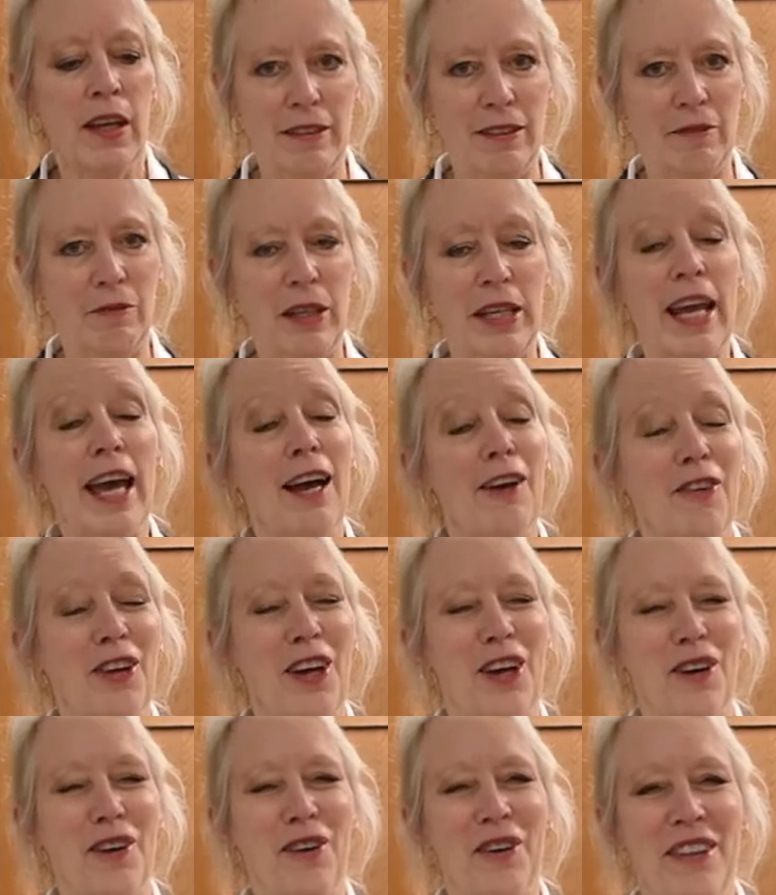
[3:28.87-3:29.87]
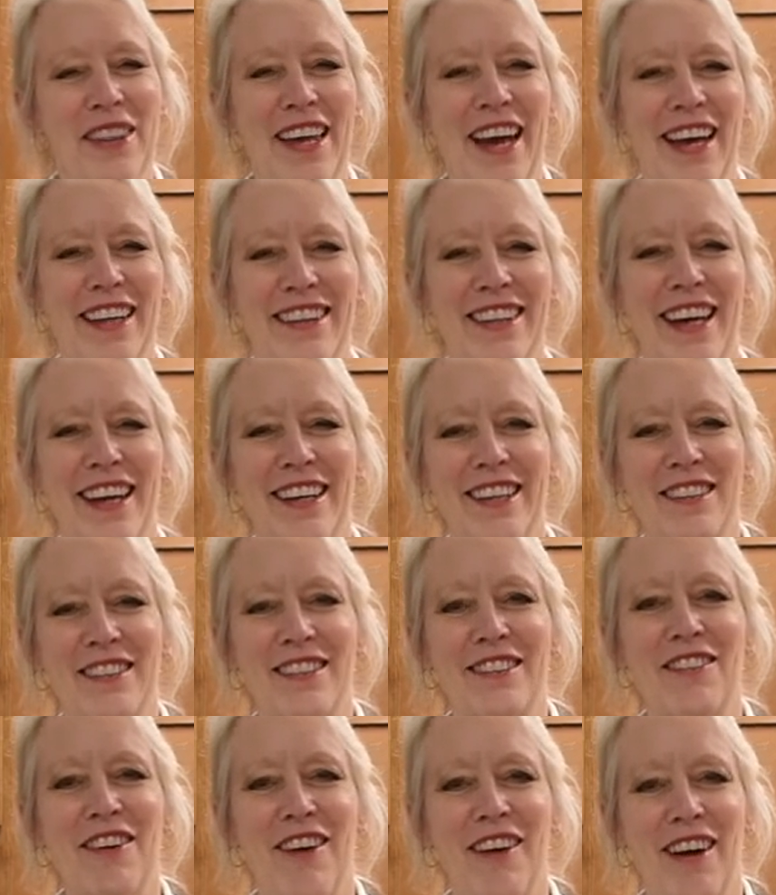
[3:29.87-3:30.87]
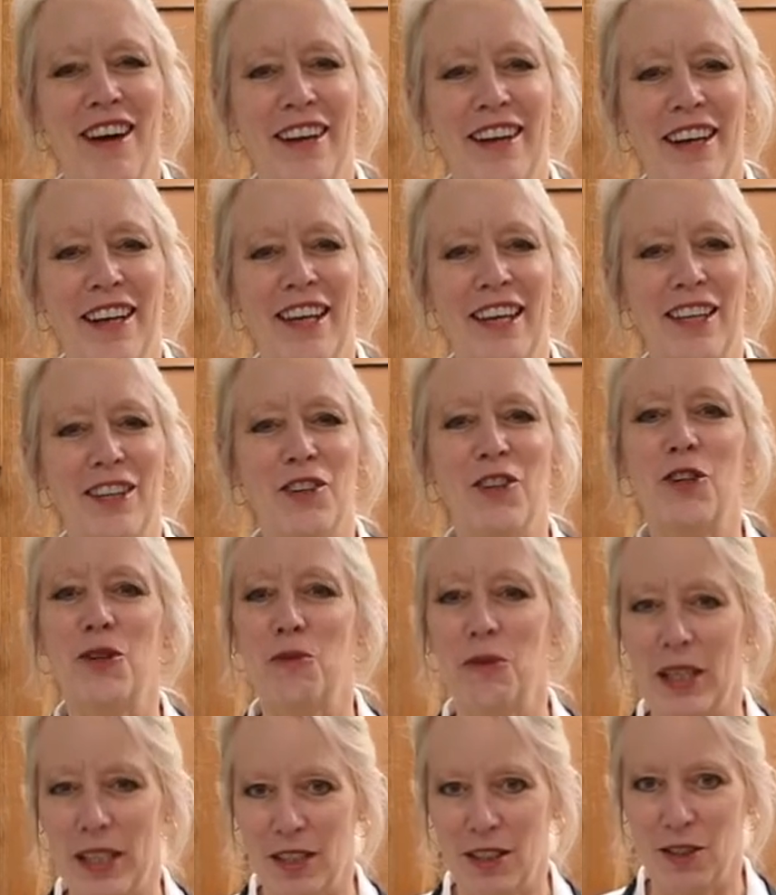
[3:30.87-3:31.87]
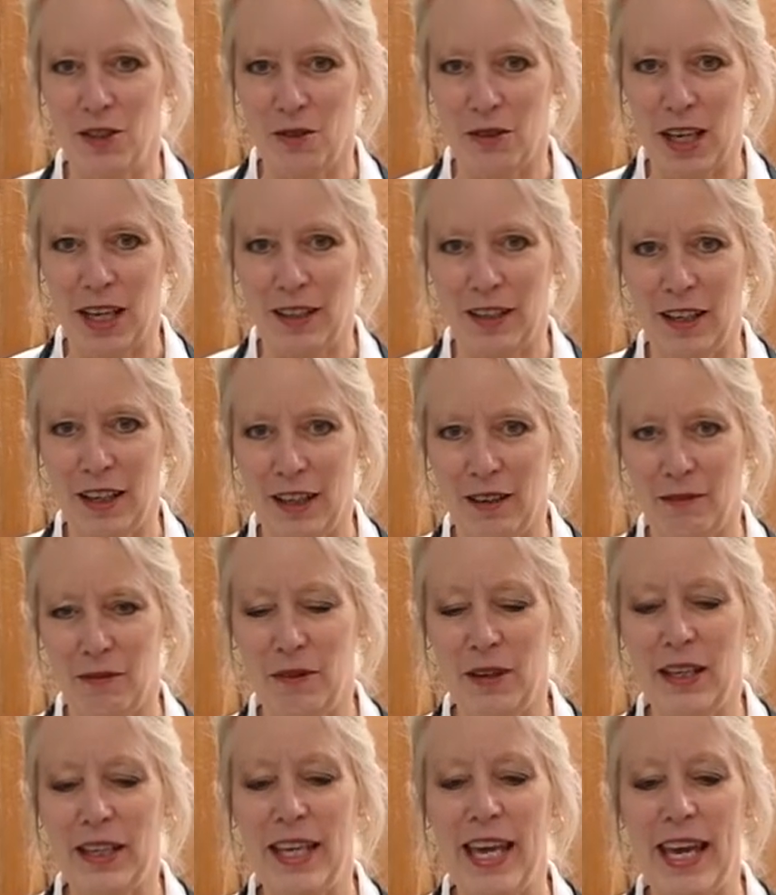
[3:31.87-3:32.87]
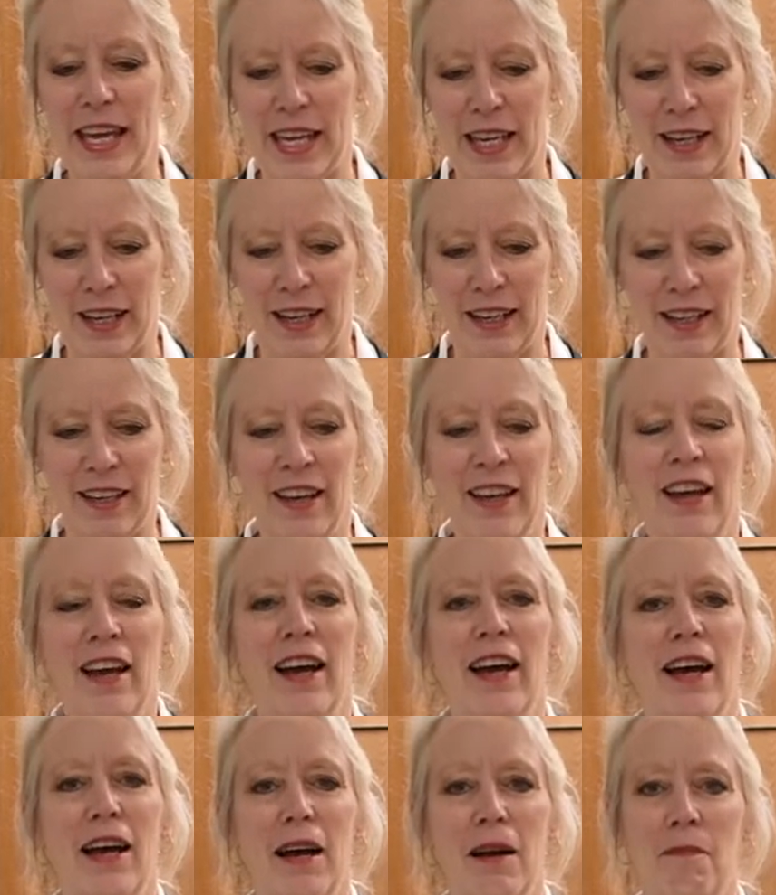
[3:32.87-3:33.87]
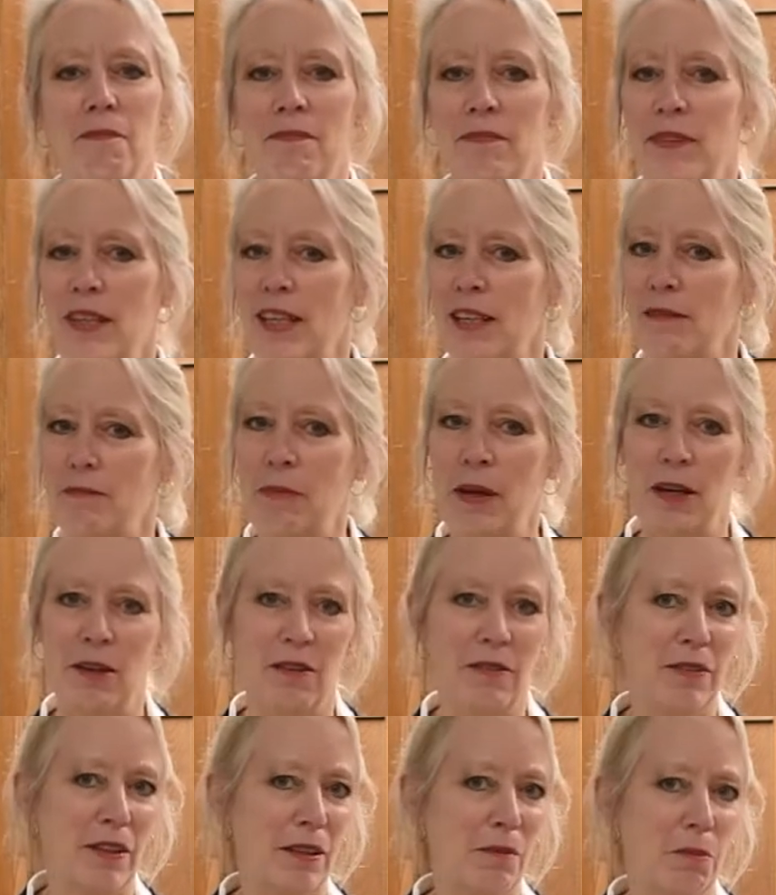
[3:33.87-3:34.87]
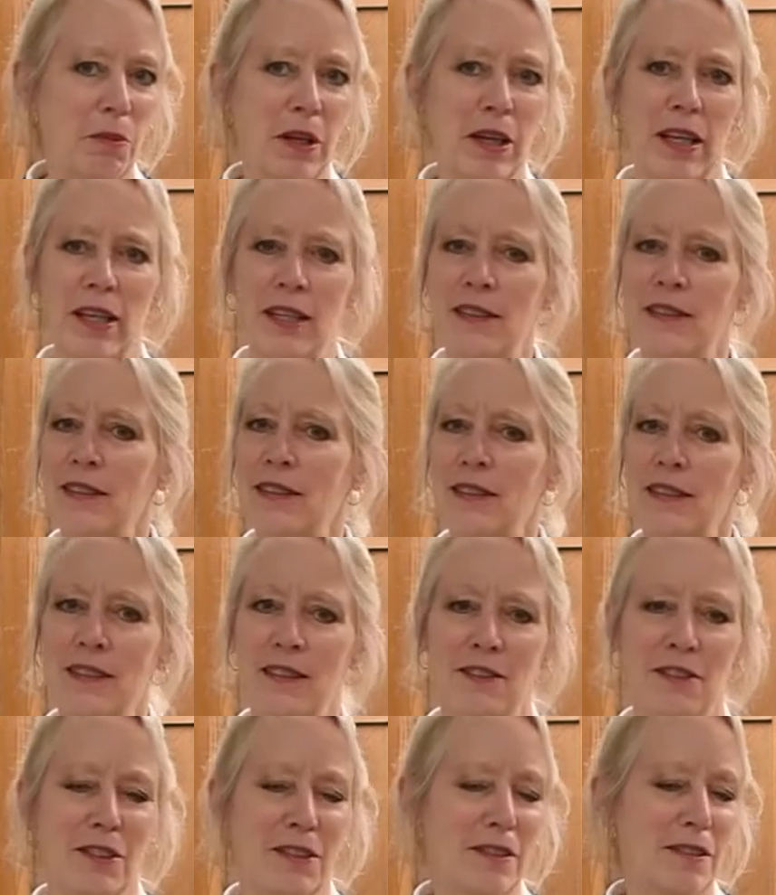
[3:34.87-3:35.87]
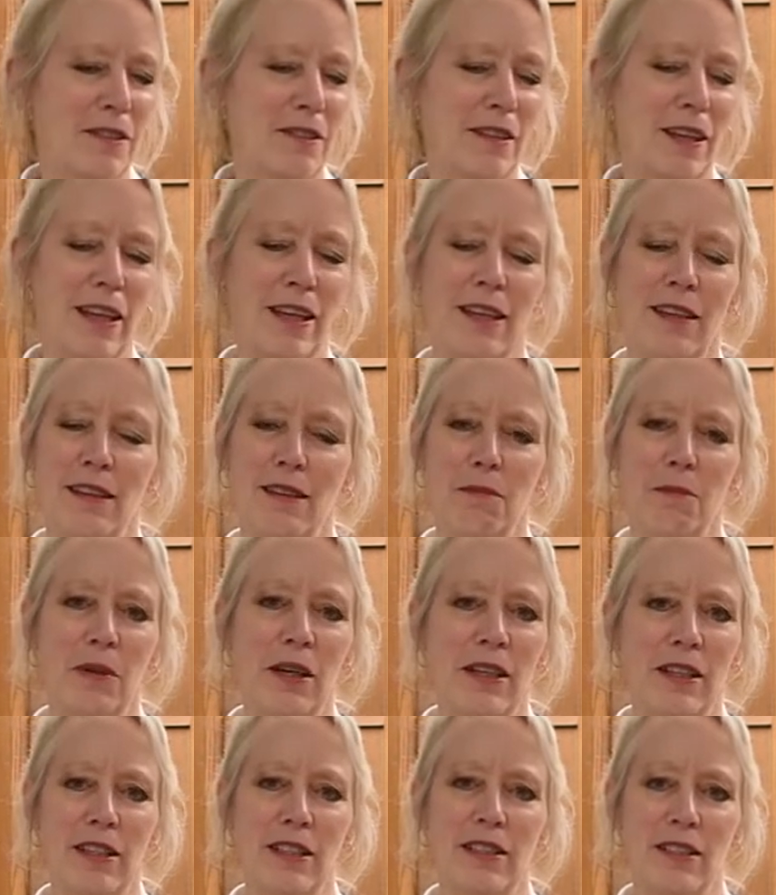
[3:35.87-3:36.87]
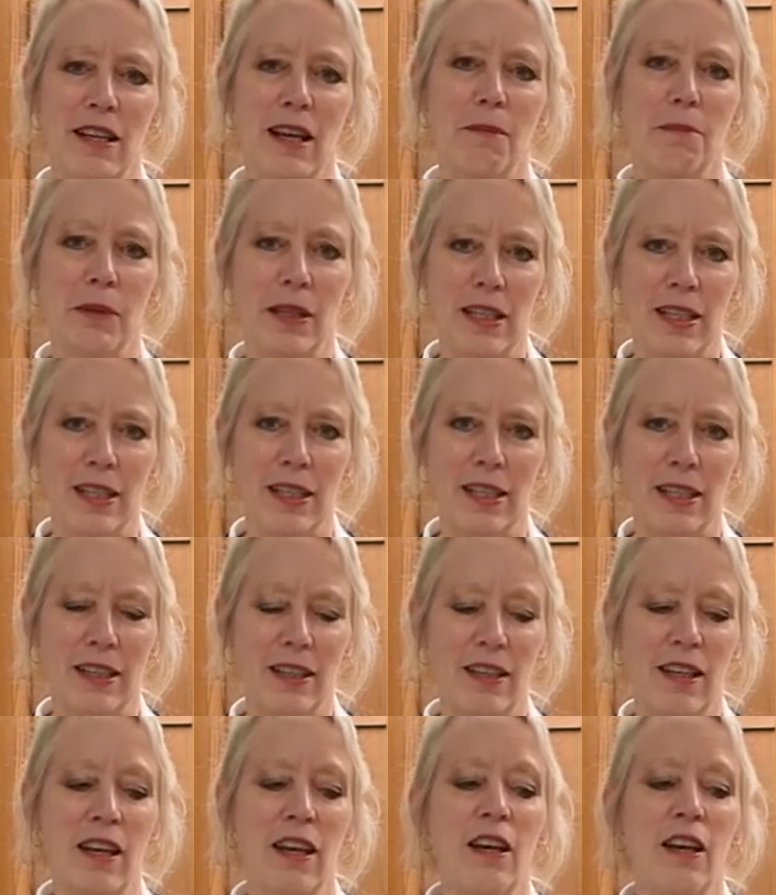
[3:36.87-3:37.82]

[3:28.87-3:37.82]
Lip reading: We now know that that is not a good way to do that kind of canning. That paraffin breaks, and the product has not been heated.